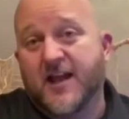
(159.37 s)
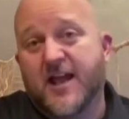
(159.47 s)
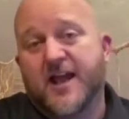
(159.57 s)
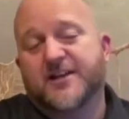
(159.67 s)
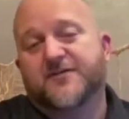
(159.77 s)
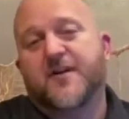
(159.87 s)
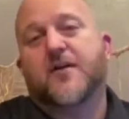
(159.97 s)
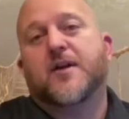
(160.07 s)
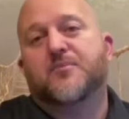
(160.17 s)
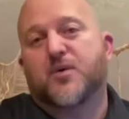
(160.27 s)
is
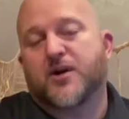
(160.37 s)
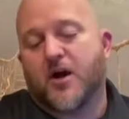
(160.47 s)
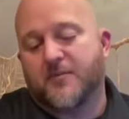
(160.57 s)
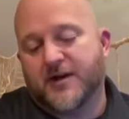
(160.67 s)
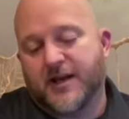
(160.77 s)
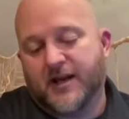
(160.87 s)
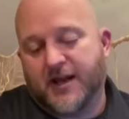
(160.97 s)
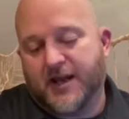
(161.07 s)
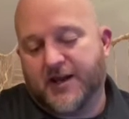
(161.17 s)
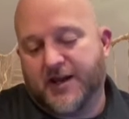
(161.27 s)
very predominant,
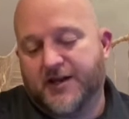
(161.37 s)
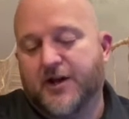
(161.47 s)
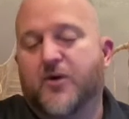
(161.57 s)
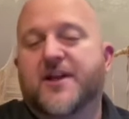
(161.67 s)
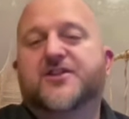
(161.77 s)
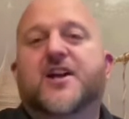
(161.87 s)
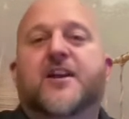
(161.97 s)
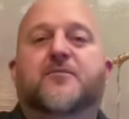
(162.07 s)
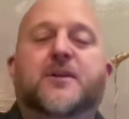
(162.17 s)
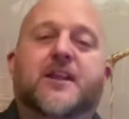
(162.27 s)
you know, inside
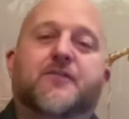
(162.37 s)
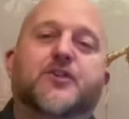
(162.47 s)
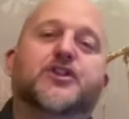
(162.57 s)
of believers.